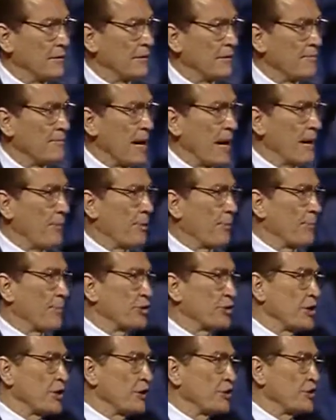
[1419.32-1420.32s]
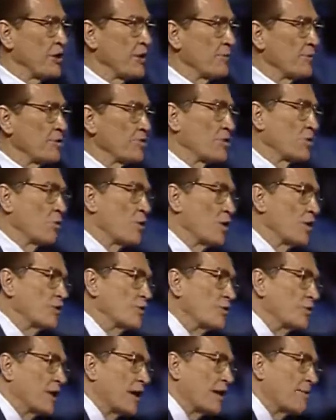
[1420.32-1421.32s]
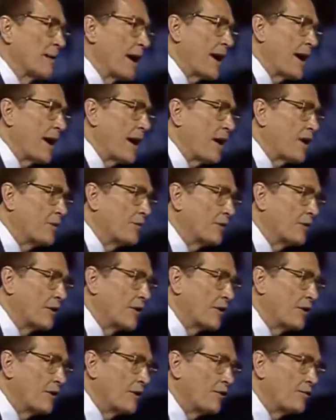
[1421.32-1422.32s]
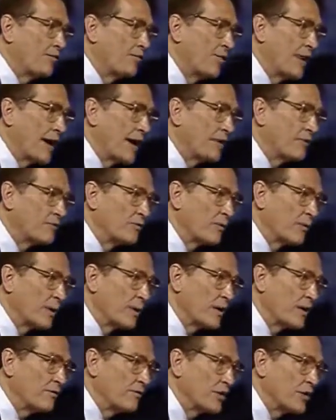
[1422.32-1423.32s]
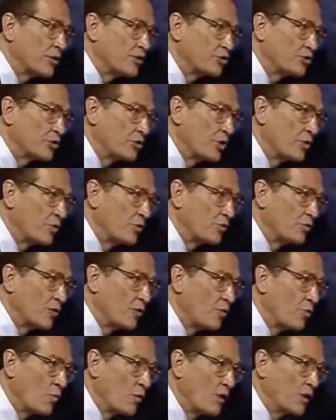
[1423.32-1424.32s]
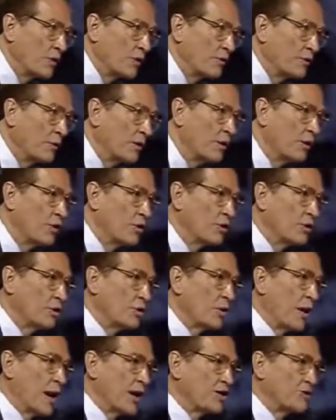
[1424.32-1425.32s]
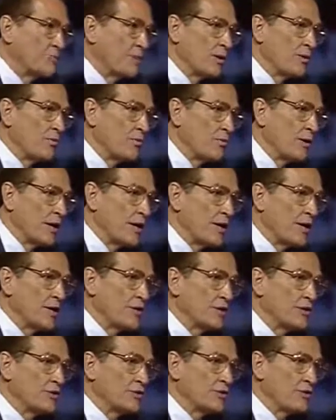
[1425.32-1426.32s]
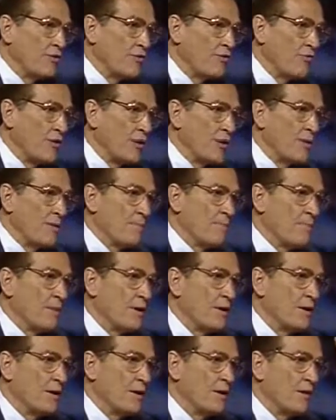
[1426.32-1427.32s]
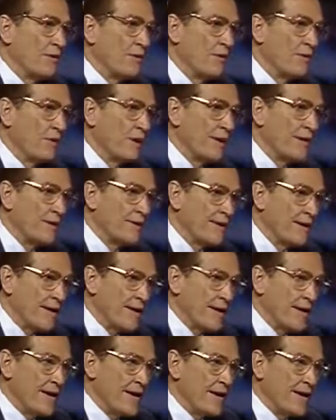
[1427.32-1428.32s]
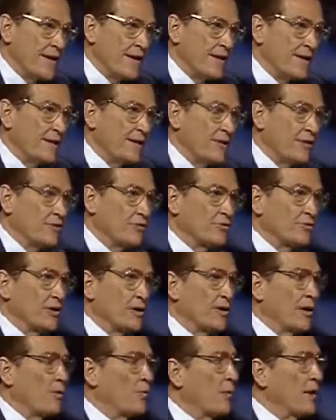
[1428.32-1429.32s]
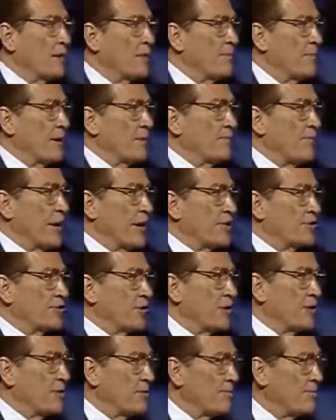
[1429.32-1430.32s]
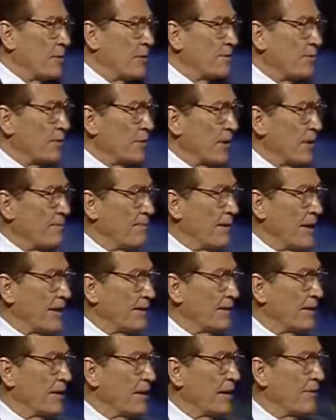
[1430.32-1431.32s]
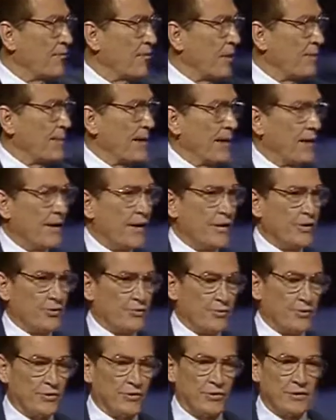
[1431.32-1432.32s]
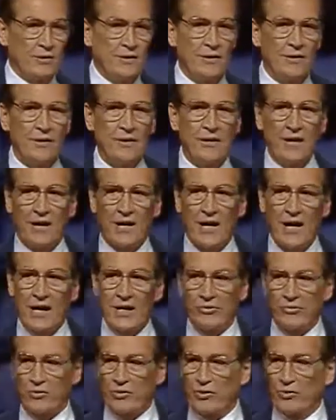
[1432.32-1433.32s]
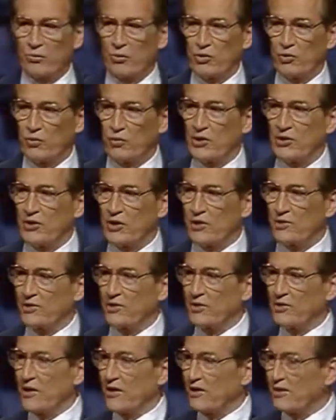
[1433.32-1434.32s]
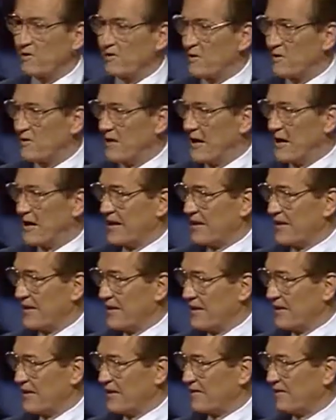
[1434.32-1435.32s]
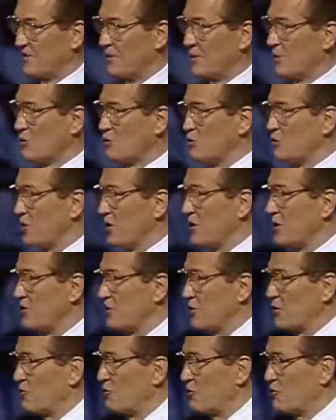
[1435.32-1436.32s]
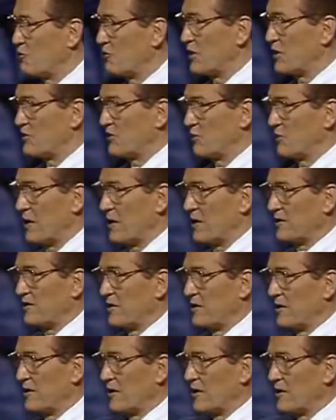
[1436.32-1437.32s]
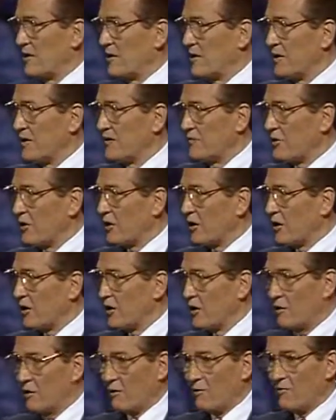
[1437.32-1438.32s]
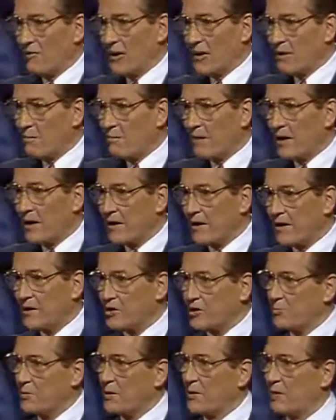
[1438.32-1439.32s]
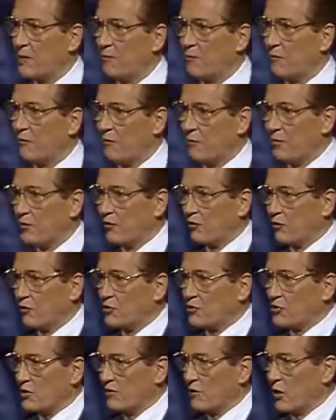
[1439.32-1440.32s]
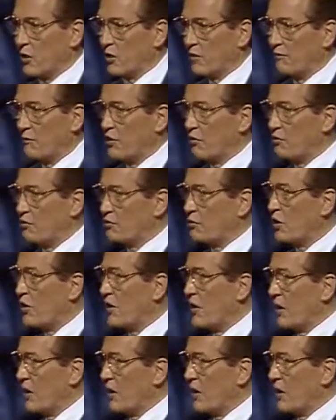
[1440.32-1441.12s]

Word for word: the Bible presents him as the one who came out of that grave. He is the only one who has been raised from the dead. You say, now wait a minute, Pastor. Other people came back to life. What about Lazarus? Lazarus was resuscitated to die again. Jesus was resurrected and he lives in a glorified body and has become the firstfruits of all of those